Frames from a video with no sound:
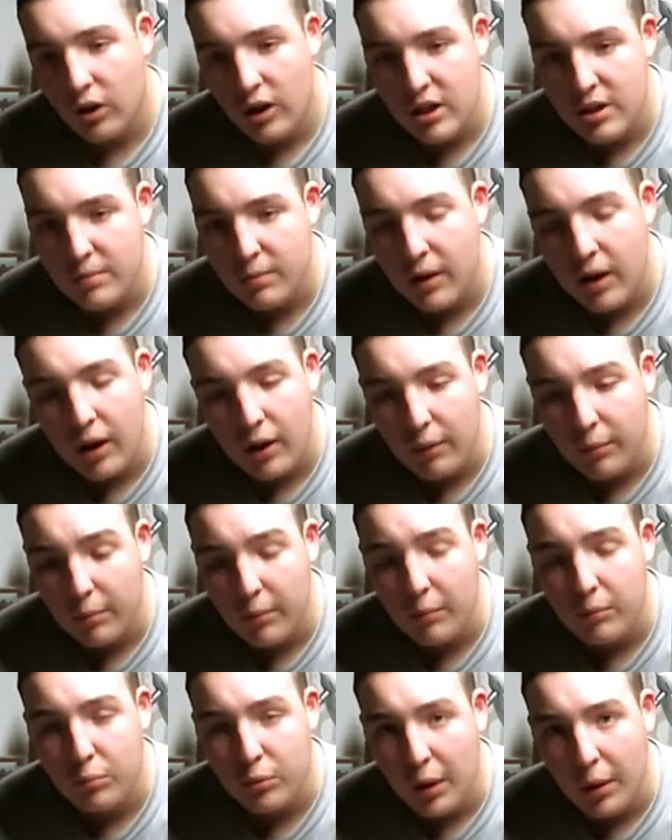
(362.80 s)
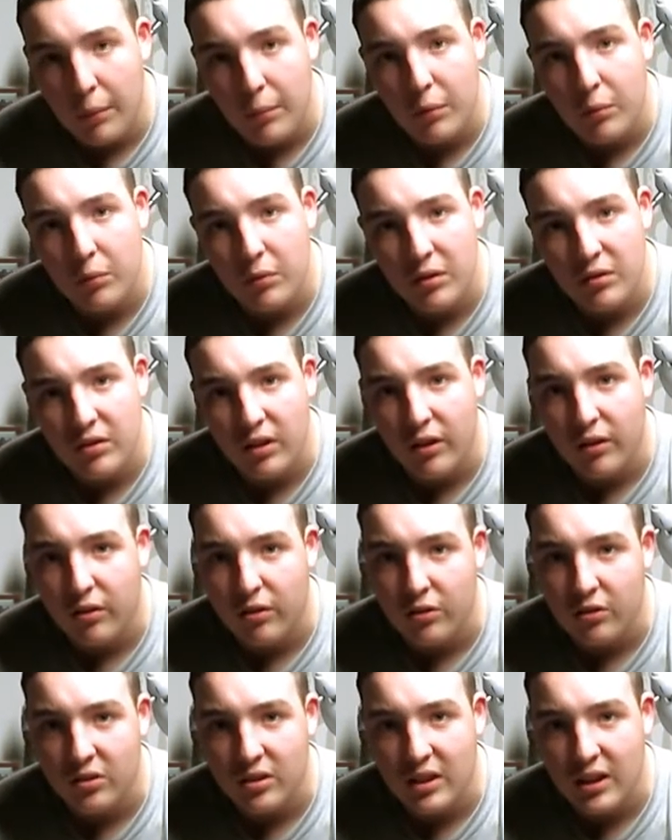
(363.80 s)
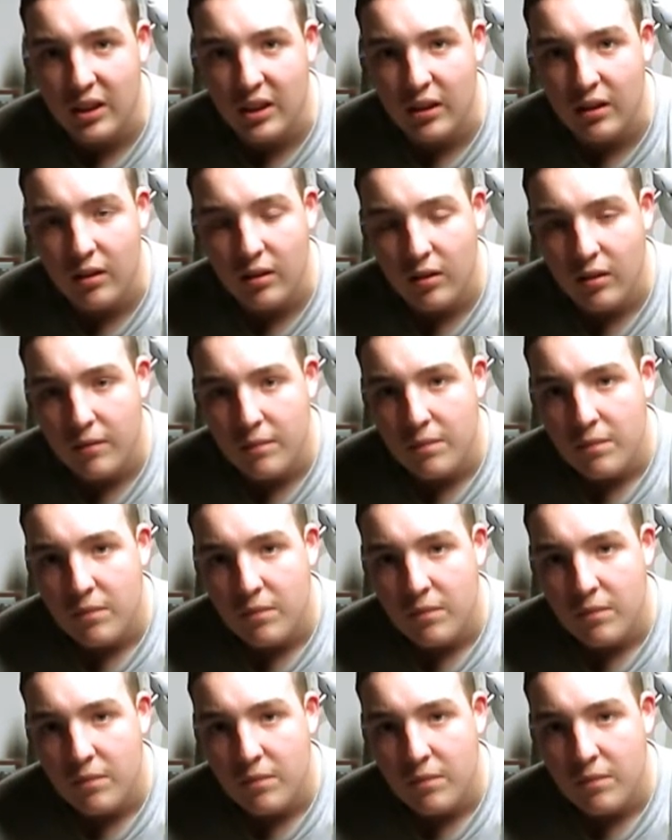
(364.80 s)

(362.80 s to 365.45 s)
trains probably when I was like 13.